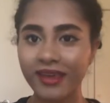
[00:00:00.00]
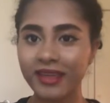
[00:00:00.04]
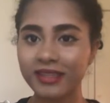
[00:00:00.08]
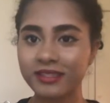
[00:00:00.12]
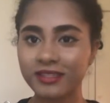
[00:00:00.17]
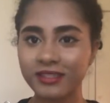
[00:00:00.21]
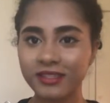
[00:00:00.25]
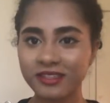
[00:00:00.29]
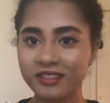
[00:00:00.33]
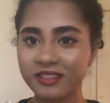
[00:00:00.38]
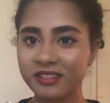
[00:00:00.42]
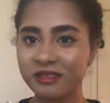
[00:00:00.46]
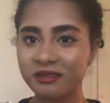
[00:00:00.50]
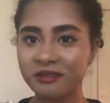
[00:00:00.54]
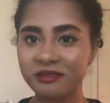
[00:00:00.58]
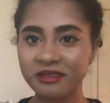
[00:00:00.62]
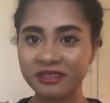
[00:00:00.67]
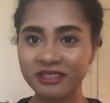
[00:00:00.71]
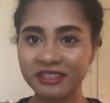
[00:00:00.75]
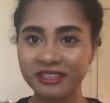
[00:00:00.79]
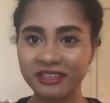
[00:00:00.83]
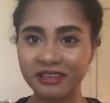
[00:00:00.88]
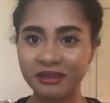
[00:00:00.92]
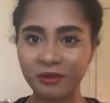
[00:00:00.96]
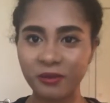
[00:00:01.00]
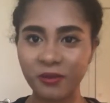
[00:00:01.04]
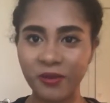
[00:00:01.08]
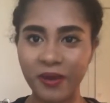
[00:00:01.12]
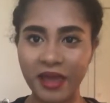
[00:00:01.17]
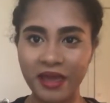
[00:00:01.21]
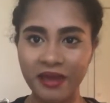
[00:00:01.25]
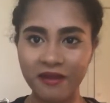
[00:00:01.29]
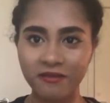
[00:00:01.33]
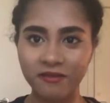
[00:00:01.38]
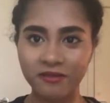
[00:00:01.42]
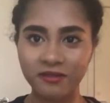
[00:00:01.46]
It's just a really good
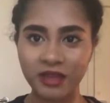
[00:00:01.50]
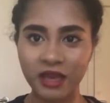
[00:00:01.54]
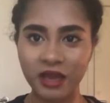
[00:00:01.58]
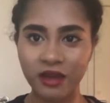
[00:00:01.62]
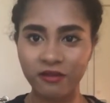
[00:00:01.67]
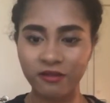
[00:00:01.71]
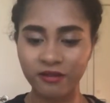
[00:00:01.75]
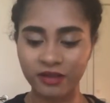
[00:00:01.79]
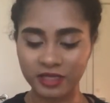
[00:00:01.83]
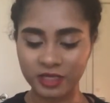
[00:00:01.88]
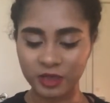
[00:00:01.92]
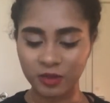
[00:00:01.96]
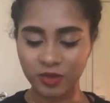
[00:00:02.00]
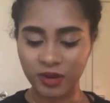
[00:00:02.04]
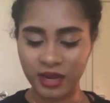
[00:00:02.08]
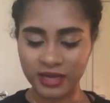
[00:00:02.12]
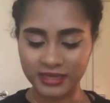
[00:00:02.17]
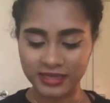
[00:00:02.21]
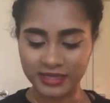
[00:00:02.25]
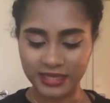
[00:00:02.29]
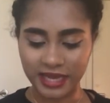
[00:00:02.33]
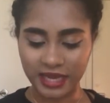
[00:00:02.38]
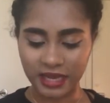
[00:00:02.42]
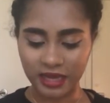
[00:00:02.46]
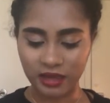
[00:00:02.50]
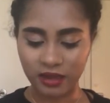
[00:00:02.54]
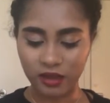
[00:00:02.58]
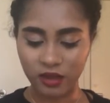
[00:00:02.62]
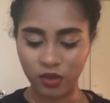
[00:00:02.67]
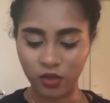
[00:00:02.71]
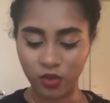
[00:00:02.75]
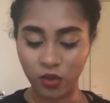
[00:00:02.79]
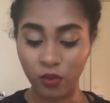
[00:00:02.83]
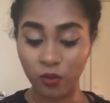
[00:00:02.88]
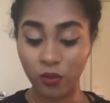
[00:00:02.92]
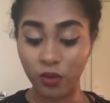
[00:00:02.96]
way of expressing
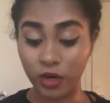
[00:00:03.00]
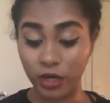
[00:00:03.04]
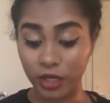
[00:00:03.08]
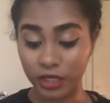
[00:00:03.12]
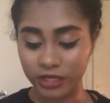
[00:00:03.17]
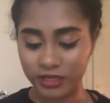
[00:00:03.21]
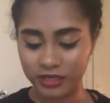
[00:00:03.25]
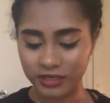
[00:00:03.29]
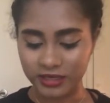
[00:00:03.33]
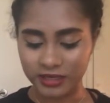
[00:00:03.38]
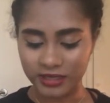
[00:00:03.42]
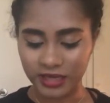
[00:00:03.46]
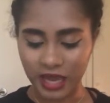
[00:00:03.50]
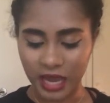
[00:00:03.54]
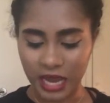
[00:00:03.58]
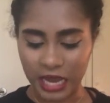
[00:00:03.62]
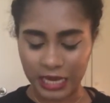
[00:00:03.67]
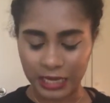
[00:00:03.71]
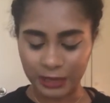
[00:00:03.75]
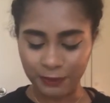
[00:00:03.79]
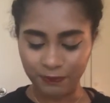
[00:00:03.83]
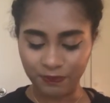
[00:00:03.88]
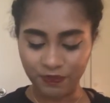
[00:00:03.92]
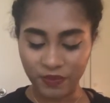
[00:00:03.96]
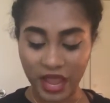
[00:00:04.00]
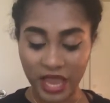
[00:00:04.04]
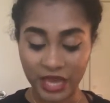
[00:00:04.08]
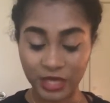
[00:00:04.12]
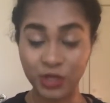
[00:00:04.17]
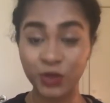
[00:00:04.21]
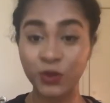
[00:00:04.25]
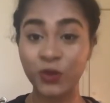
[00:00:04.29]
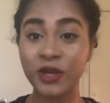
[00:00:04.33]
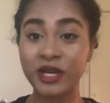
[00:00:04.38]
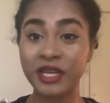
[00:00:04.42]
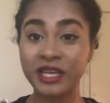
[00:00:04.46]
the words. I
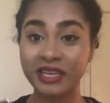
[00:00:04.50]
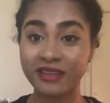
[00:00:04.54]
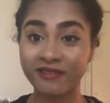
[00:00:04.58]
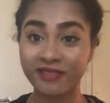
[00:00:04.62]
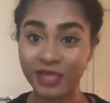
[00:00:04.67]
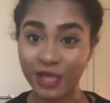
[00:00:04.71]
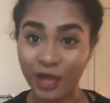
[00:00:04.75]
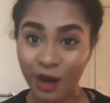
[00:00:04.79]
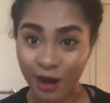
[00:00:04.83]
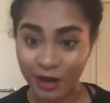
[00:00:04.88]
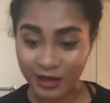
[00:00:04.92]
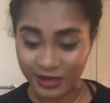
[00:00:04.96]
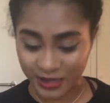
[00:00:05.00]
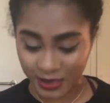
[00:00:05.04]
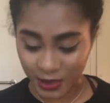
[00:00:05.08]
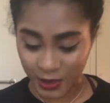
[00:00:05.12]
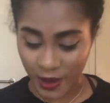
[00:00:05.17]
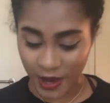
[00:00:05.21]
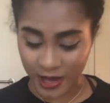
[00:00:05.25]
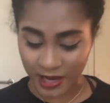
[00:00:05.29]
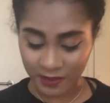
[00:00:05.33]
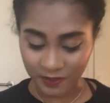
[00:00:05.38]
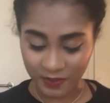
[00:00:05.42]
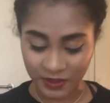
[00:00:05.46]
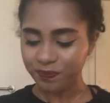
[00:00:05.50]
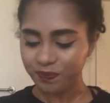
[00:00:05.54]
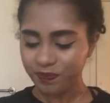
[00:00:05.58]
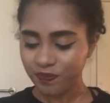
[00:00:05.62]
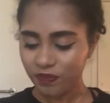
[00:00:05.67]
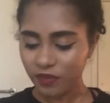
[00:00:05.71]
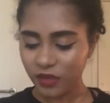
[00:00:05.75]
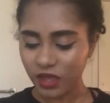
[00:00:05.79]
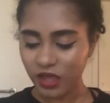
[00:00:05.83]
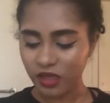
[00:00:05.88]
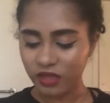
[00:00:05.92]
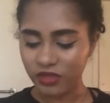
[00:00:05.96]
do want to give the artist credit.
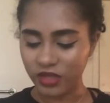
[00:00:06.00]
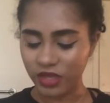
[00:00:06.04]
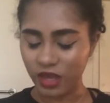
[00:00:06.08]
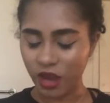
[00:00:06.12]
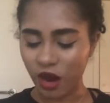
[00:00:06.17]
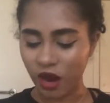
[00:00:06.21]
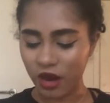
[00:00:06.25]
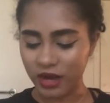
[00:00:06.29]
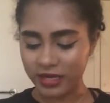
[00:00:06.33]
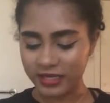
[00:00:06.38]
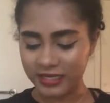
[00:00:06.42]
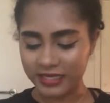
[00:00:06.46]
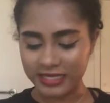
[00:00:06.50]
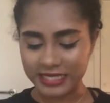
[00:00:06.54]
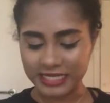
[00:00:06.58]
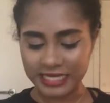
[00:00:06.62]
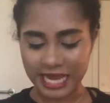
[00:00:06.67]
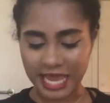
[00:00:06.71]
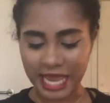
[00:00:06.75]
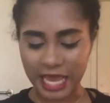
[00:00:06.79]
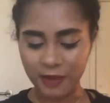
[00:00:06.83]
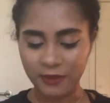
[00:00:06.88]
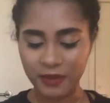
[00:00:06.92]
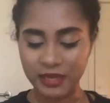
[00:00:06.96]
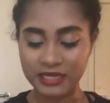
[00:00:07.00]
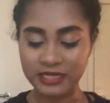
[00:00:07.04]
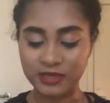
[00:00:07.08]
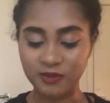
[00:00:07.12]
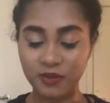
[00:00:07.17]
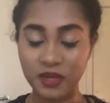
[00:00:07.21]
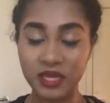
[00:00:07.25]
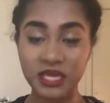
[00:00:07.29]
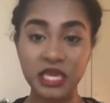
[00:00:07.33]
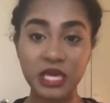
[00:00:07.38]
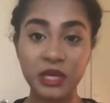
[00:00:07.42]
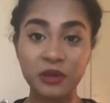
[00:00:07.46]
The artist's name is
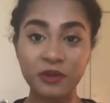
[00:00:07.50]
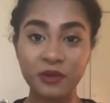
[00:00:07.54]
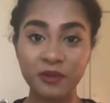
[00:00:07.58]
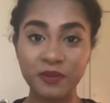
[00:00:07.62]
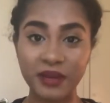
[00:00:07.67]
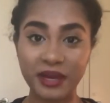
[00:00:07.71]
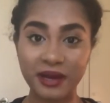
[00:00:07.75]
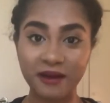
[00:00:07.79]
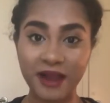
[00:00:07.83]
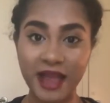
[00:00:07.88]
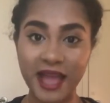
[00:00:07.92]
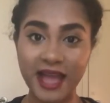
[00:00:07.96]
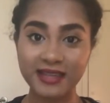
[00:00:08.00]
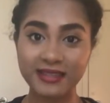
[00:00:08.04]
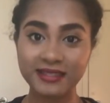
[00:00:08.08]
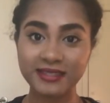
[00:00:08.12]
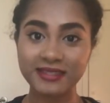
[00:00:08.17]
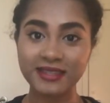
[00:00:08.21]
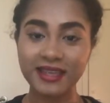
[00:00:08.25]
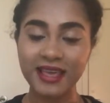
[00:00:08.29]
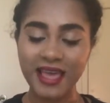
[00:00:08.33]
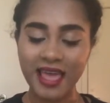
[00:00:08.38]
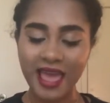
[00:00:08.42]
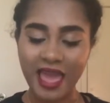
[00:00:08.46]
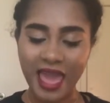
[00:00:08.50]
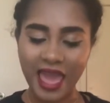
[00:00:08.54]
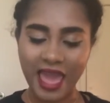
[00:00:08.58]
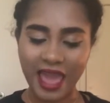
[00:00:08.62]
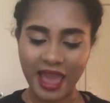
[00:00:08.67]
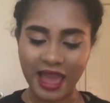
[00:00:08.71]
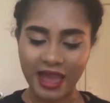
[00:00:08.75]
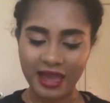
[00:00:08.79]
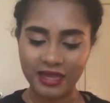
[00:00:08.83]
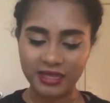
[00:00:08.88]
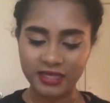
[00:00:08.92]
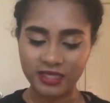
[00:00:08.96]
Mickey Ramirez,
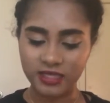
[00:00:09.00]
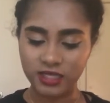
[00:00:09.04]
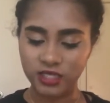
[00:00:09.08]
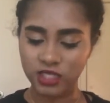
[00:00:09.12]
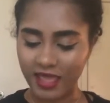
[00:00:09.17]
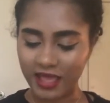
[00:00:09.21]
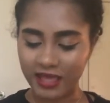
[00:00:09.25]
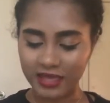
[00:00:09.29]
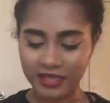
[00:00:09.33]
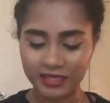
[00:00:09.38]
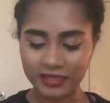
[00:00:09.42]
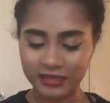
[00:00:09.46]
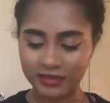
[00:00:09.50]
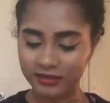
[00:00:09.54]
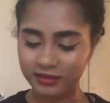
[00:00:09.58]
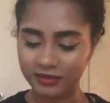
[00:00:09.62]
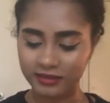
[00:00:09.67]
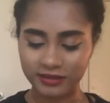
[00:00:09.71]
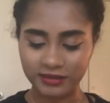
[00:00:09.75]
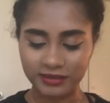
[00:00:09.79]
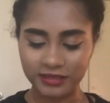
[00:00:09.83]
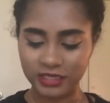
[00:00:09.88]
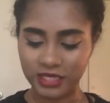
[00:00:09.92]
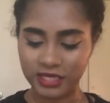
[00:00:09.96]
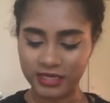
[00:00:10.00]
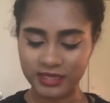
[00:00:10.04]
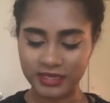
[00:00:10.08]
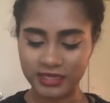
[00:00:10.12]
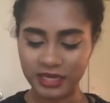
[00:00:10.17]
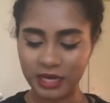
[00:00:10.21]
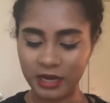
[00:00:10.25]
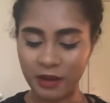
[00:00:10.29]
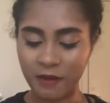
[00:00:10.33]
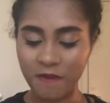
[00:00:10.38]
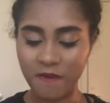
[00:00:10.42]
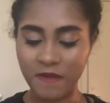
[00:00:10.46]
and
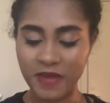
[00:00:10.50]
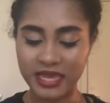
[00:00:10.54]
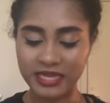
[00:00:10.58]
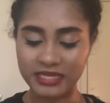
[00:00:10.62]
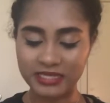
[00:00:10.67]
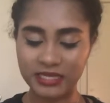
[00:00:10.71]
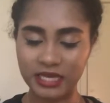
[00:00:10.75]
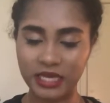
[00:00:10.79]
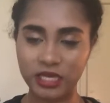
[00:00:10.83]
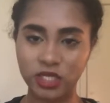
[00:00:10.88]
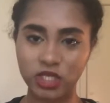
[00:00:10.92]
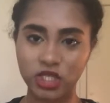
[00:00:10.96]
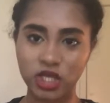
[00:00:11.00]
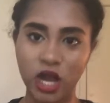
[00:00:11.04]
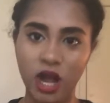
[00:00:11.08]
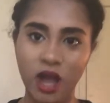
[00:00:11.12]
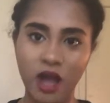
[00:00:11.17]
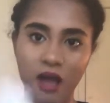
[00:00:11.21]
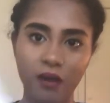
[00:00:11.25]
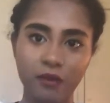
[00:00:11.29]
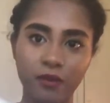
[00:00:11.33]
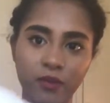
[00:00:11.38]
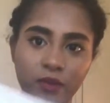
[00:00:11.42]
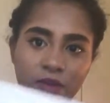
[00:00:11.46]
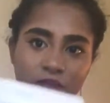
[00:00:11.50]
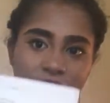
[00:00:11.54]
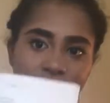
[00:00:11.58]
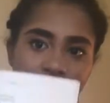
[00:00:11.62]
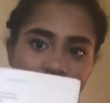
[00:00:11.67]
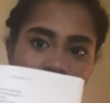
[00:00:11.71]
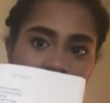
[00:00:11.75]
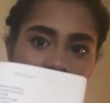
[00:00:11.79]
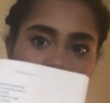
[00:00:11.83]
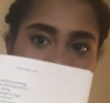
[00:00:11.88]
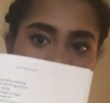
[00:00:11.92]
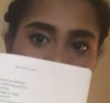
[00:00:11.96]
just an amazing job with
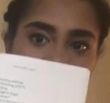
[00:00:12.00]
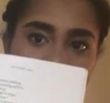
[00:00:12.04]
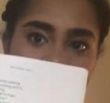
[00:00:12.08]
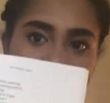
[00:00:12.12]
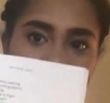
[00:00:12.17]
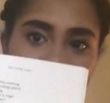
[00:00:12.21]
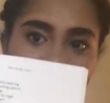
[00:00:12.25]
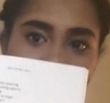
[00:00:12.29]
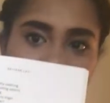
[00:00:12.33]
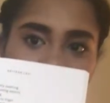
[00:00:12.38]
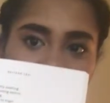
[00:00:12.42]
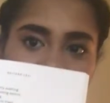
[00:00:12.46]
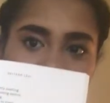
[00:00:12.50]
the art.